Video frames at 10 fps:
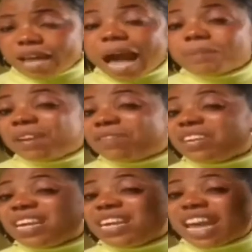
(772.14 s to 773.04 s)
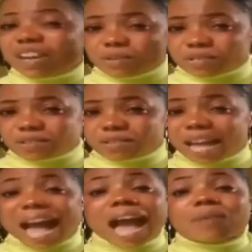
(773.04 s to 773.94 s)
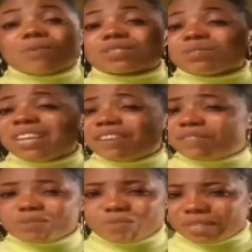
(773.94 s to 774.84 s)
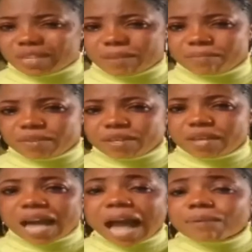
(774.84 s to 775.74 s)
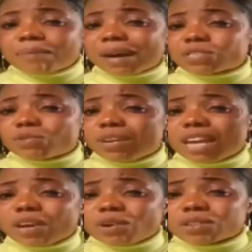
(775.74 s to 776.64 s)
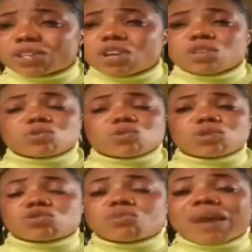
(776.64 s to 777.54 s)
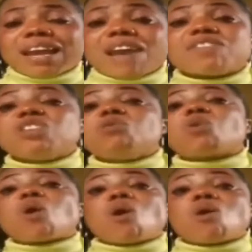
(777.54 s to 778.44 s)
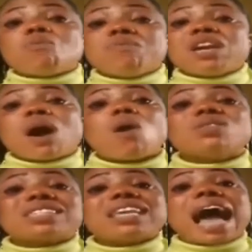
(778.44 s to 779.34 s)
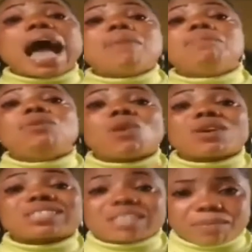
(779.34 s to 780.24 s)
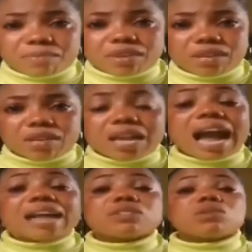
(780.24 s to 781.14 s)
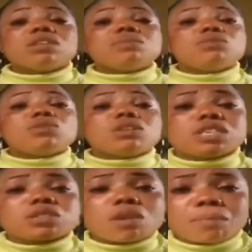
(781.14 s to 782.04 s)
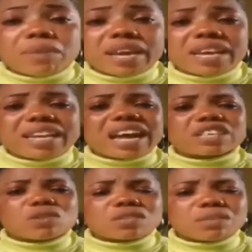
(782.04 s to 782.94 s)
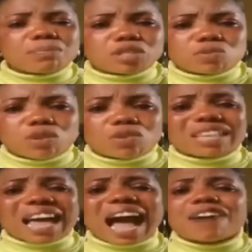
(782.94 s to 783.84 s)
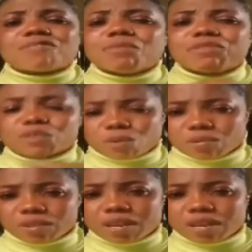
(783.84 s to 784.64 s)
I'm living in Lagos. I wasn't living with him. I went back to Lagos to continue my life. He do call me until I blocked him. I told him, don't disturb me again. There is nothing between us. I have moved on.